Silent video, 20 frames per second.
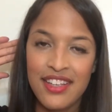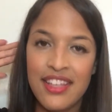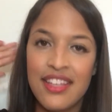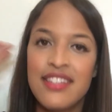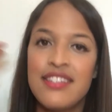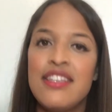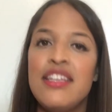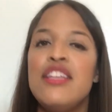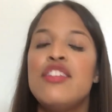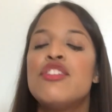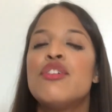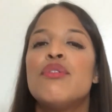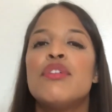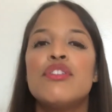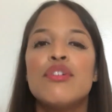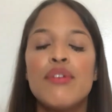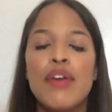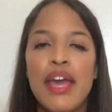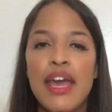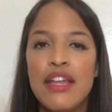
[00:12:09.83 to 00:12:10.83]
See, so it's
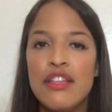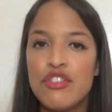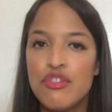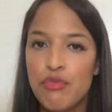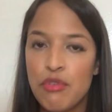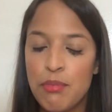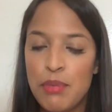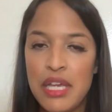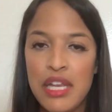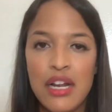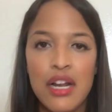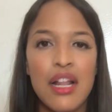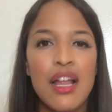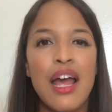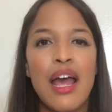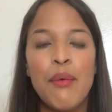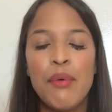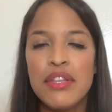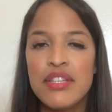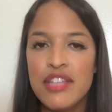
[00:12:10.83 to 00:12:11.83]
okay to repeat it.
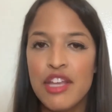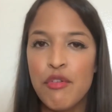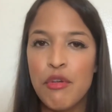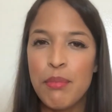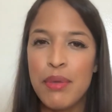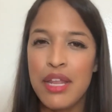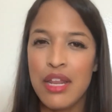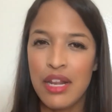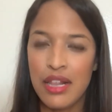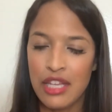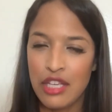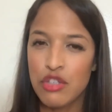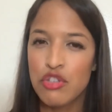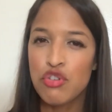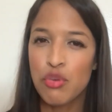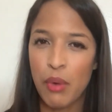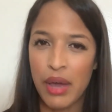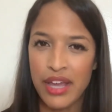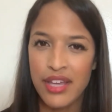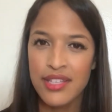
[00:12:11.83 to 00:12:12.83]
I would say repeat it at least
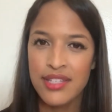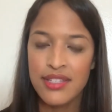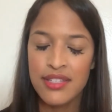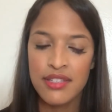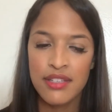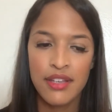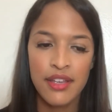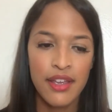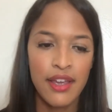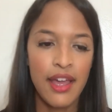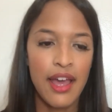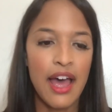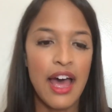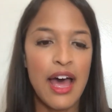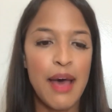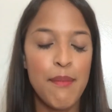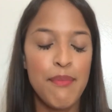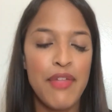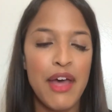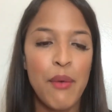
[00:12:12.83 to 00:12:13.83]
twice.
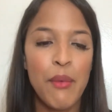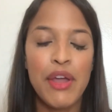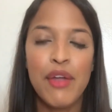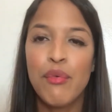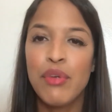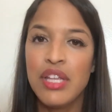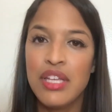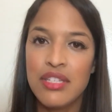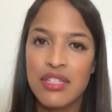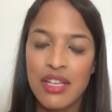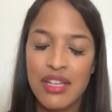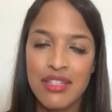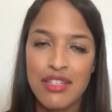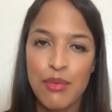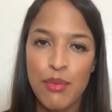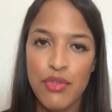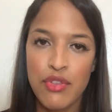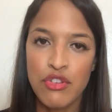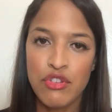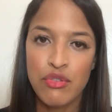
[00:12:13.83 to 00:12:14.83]
That way it really sinks in
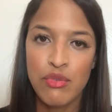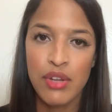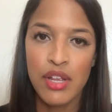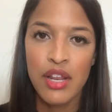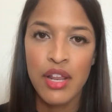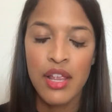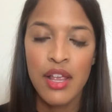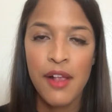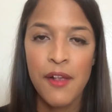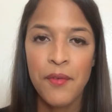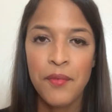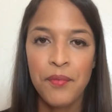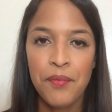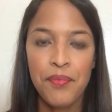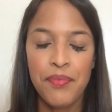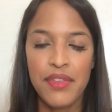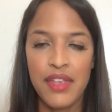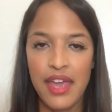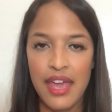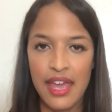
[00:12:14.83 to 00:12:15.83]
with the student,
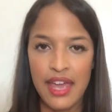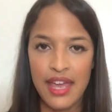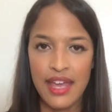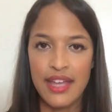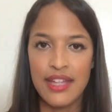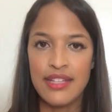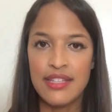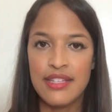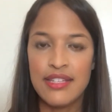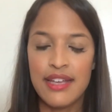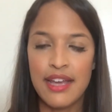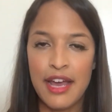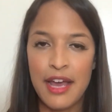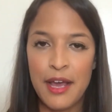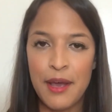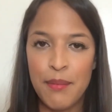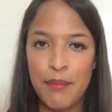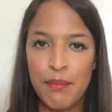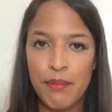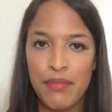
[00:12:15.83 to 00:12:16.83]
and
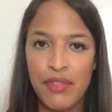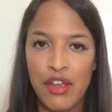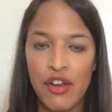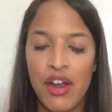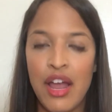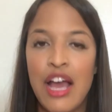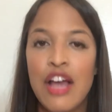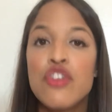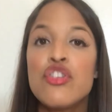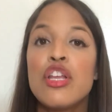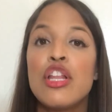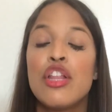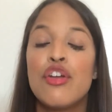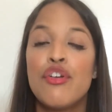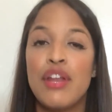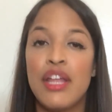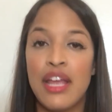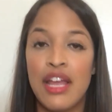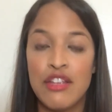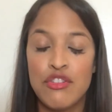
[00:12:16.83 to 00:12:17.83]
they're actually
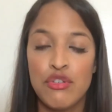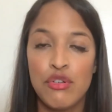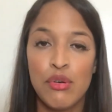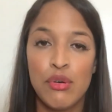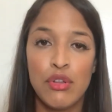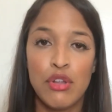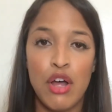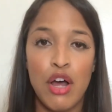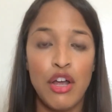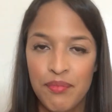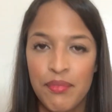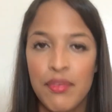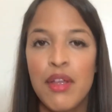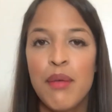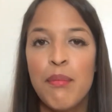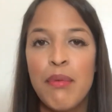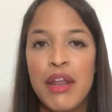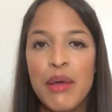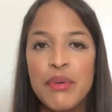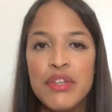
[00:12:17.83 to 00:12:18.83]
learning as you go along.
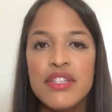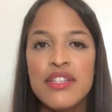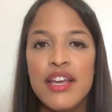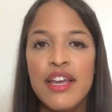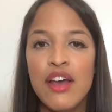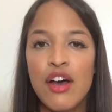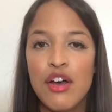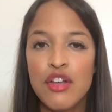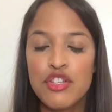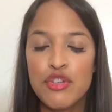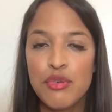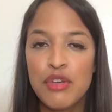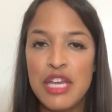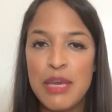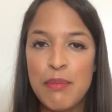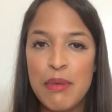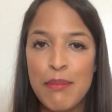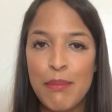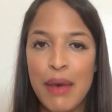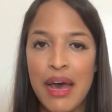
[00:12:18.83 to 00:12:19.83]
But I would say also
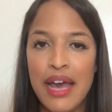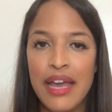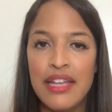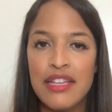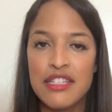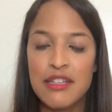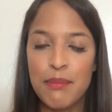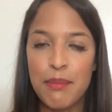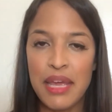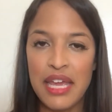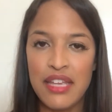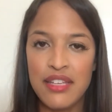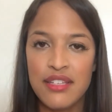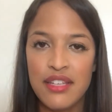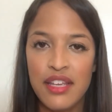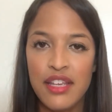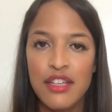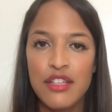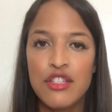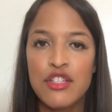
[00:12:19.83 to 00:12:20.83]
keep in mind pacing.